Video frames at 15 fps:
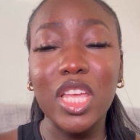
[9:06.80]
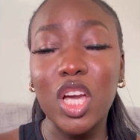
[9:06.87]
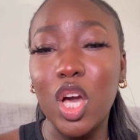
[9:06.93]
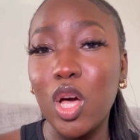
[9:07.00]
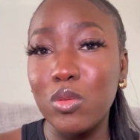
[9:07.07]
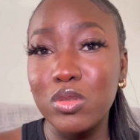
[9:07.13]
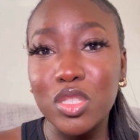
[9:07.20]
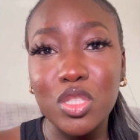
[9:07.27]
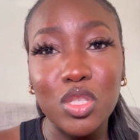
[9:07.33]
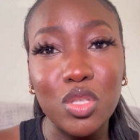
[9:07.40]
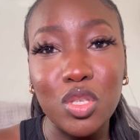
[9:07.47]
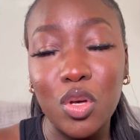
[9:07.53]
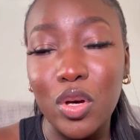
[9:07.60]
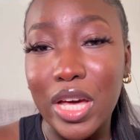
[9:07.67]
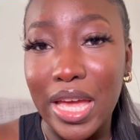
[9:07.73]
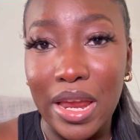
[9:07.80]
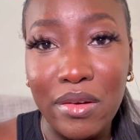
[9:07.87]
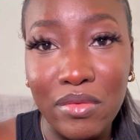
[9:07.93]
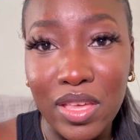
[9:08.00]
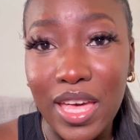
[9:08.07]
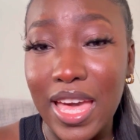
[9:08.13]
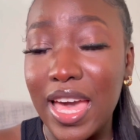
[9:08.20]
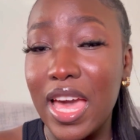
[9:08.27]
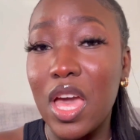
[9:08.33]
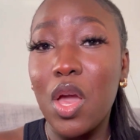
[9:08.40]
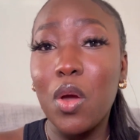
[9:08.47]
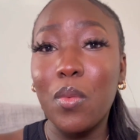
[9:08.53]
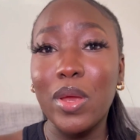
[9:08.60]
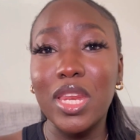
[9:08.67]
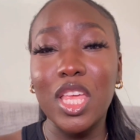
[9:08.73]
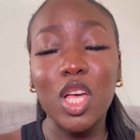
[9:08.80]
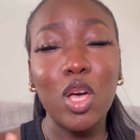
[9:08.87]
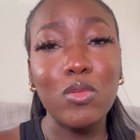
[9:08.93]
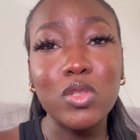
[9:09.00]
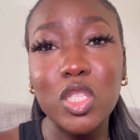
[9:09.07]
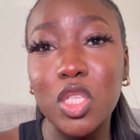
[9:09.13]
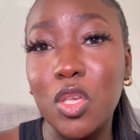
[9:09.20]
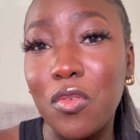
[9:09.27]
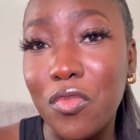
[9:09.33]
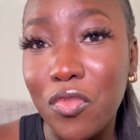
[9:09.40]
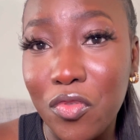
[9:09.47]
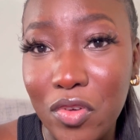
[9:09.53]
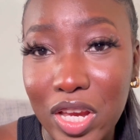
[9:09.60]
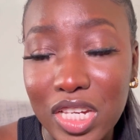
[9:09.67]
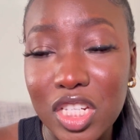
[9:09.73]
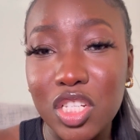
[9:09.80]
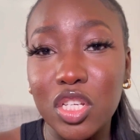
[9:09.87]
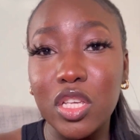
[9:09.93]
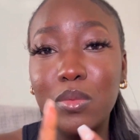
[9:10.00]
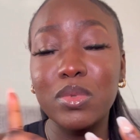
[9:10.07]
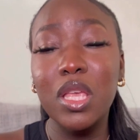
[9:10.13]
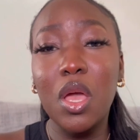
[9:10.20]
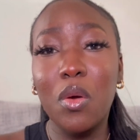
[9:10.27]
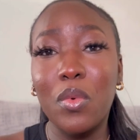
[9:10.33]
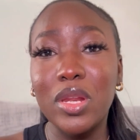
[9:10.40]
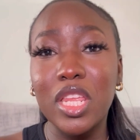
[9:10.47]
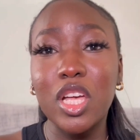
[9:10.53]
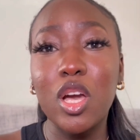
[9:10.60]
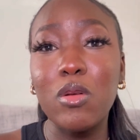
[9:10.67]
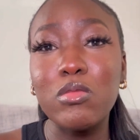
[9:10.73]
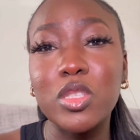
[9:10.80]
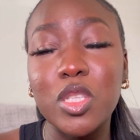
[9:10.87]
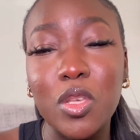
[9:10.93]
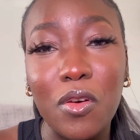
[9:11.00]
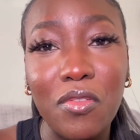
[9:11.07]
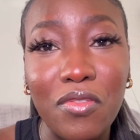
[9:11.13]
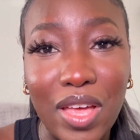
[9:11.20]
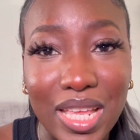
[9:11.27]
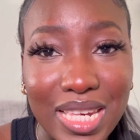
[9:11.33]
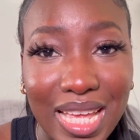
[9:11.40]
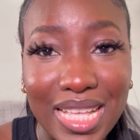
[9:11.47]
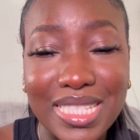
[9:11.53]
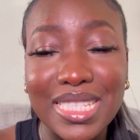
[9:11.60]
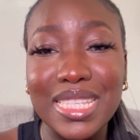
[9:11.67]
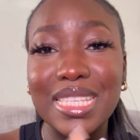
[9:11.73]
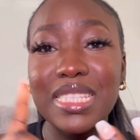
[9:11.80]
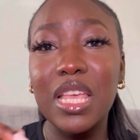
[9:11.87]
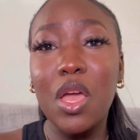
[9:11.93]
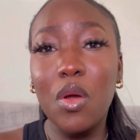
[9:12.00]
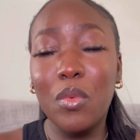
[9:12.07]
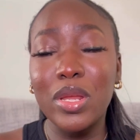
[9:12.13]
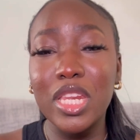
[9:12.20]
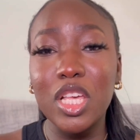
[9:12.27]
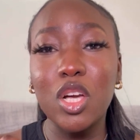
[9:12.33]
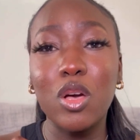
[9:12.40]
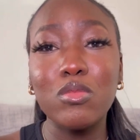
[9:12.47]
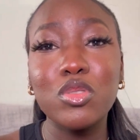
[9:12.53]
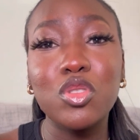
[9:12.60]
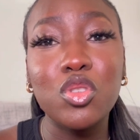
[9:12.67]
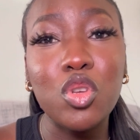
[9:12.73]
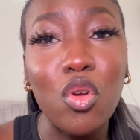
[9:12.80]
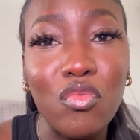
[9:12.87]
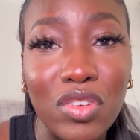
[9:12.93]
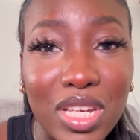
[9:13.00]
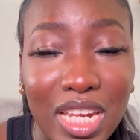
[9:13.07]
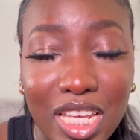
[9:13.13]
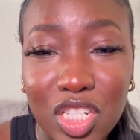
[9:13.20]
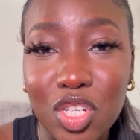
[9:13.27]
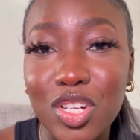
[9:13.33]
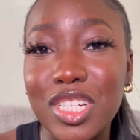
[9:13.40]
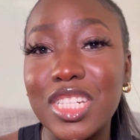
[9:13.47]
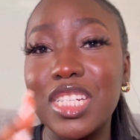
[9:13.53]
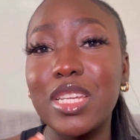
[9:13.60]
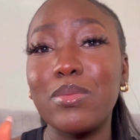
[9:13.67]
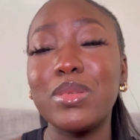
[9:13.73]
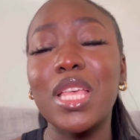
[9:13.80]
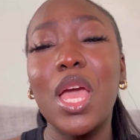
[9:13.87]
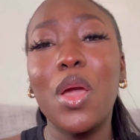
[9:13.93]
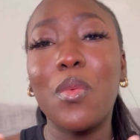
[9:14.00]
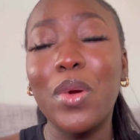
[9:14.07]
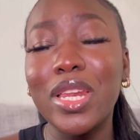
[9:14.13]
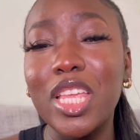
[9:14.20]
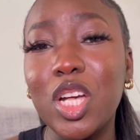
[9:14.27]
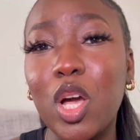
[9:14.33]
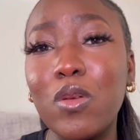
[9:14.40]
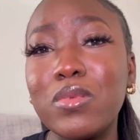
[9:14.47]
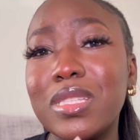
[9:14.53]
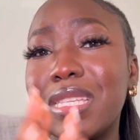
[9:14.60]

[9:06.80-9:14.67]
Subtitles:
it comes to your career, when it comes to your friendships, when it comes to your finances, when it comes to your relationships, when it comes